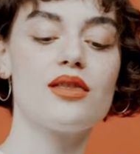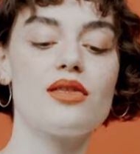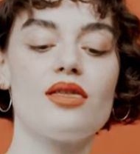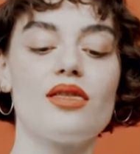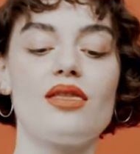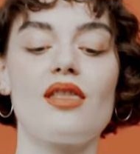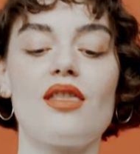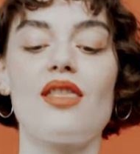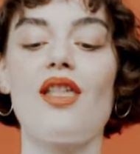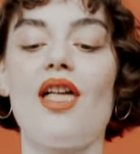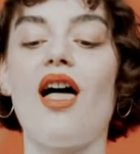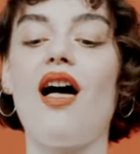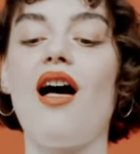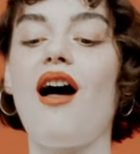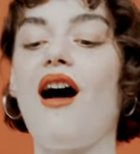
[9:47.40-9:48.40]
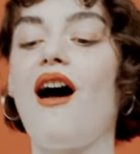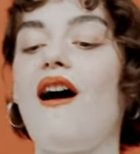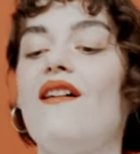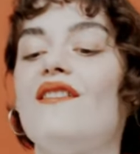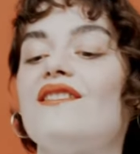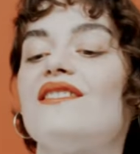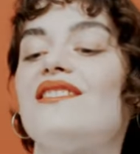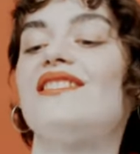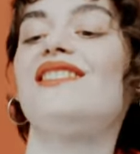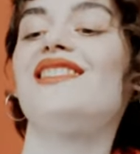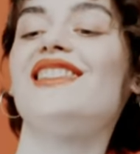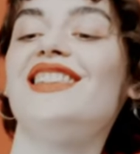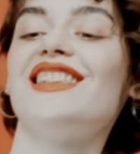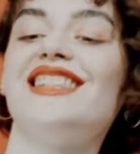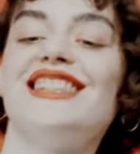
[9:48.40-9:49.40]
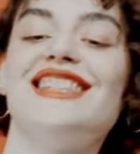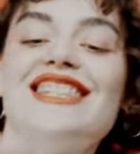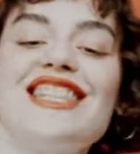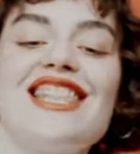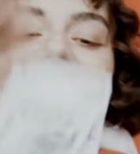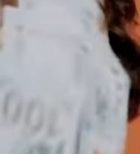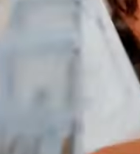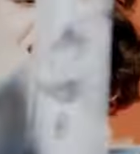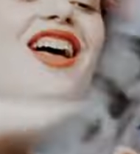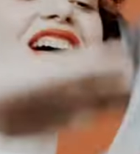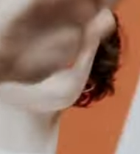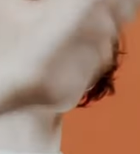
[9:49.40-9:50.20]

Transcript: Easy access to credit can lead to overspending and